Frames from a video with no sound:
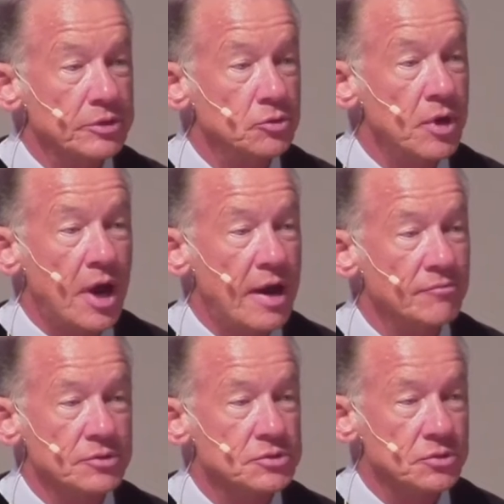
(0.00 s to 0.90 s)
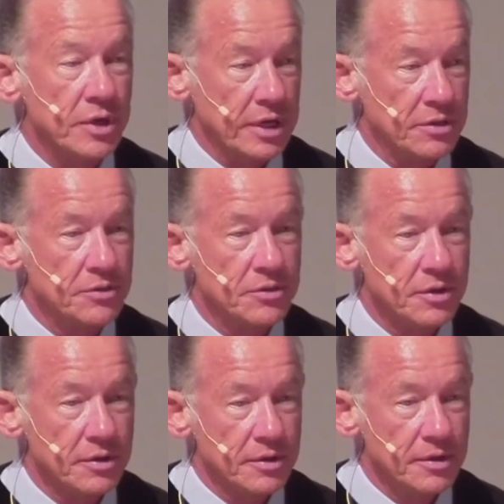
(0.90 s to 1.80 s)
do not have the strength
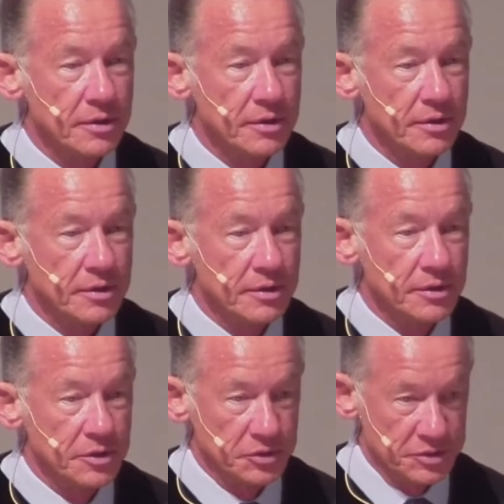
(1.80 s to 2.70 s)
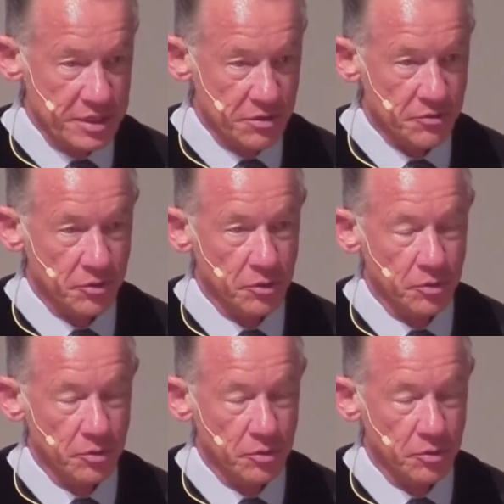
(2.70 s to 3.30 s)
to see it through.